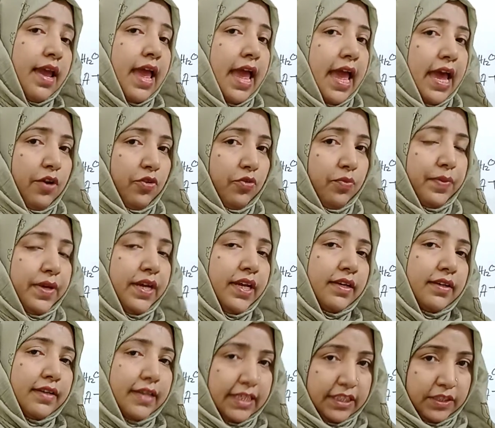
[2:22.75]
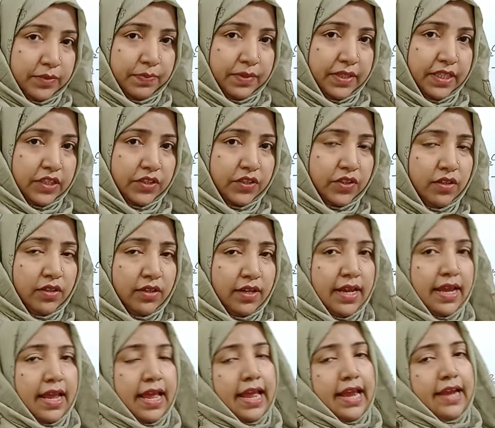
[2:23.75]
aerobic respiration,
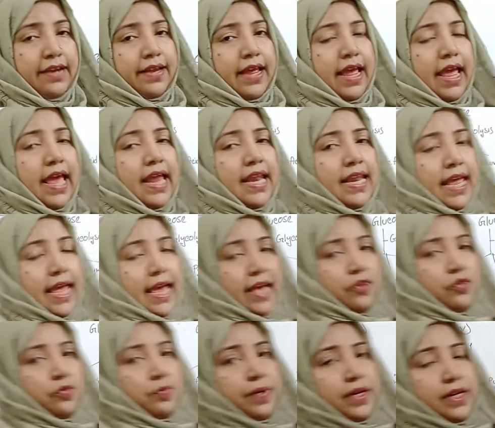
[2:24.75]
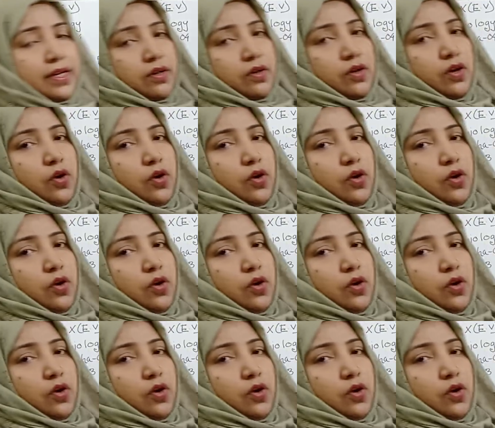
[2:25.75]
and anaerobic.